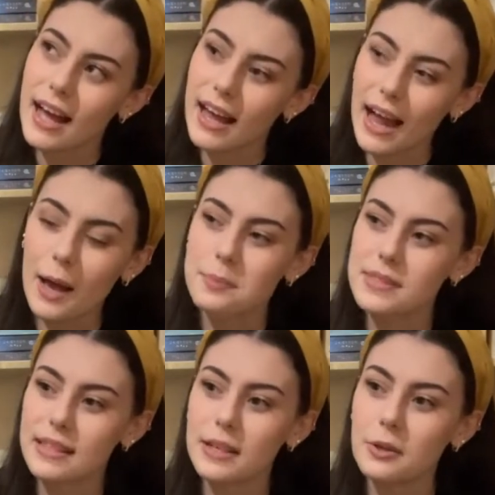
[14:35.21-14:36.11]
an
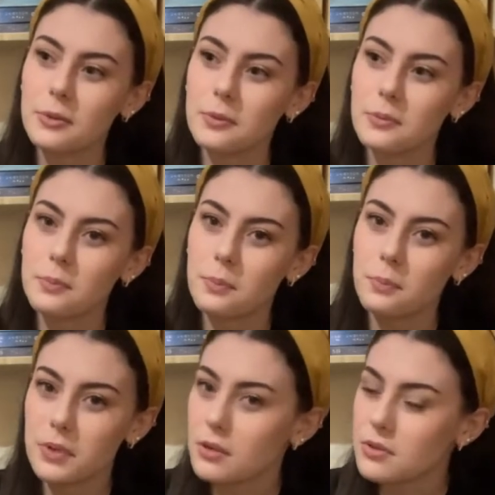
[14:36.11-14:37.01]
absolute
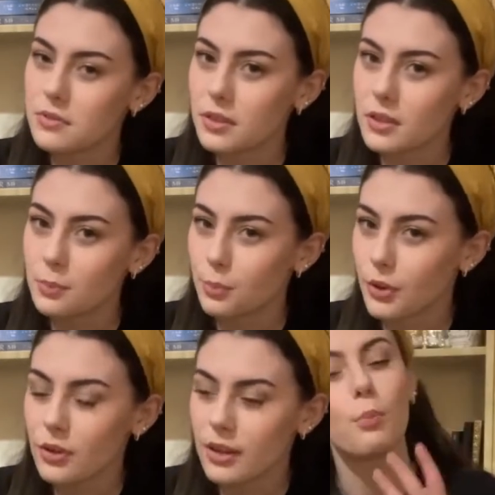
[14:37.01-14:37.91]
beautiful
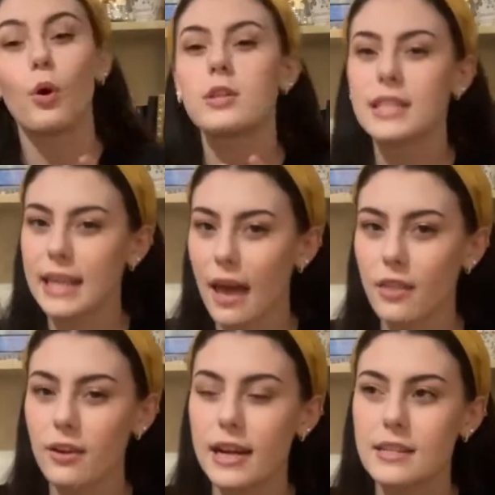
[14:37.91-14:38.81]
book put
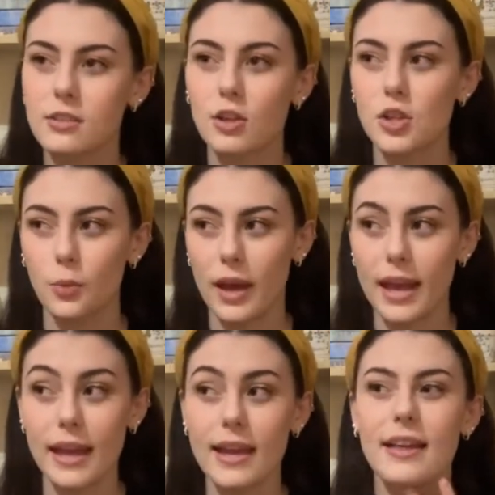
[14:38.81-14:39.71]
together in such a
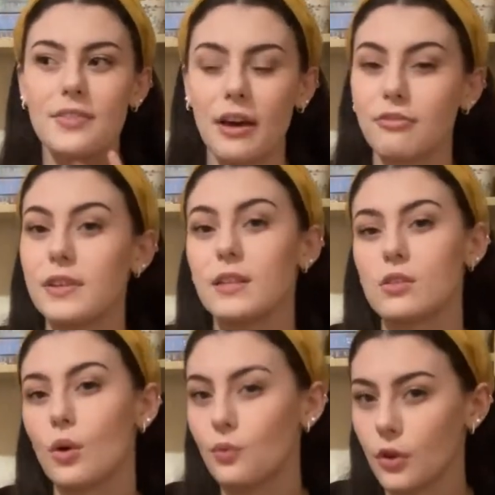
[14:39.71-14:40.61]
way that
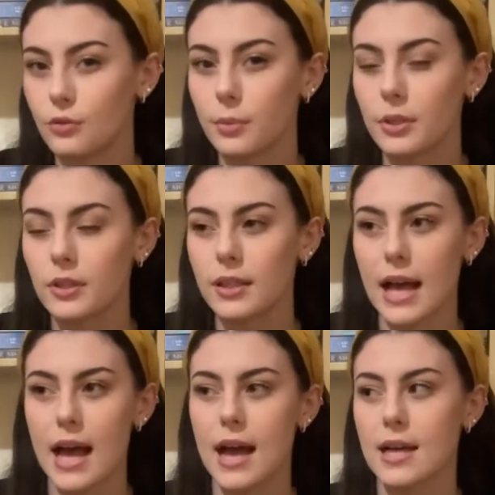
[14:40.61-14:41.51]
feels so vulnerable
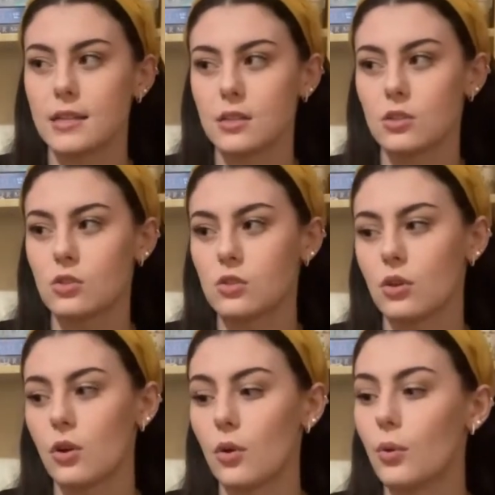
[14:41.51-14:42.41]
and
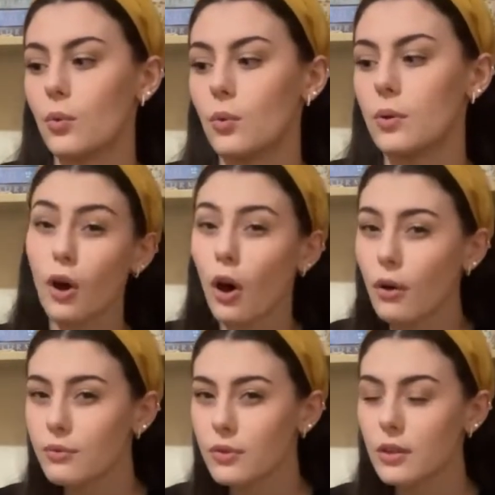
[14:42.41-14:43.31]
so
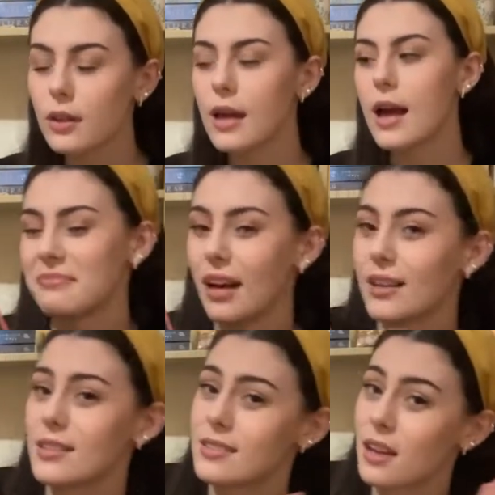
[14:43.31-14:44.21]
thoughtful.
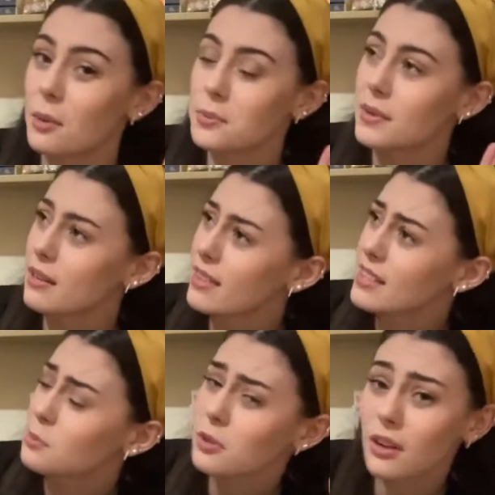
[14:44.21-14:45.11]
I sobbed when I read
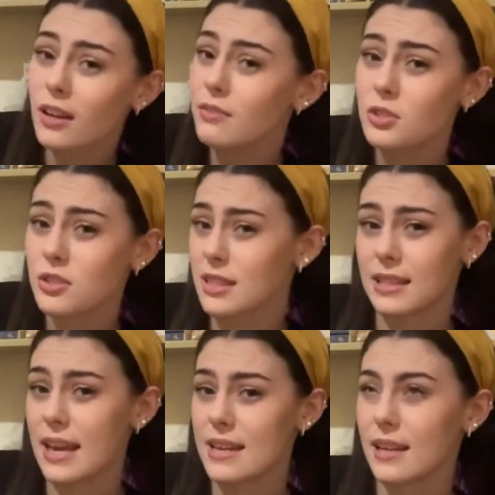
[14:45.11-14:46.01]
this book, not even just at
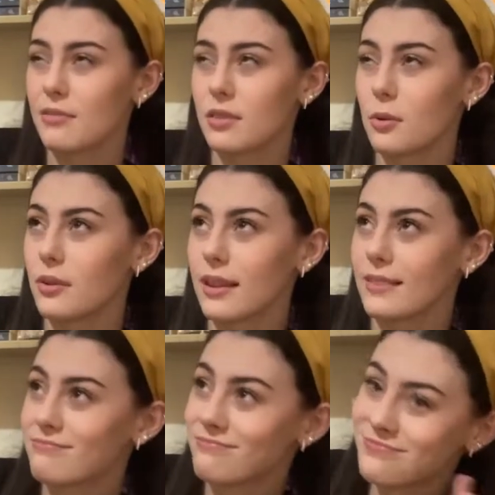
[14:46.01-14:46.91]
the end, like for the whole thing.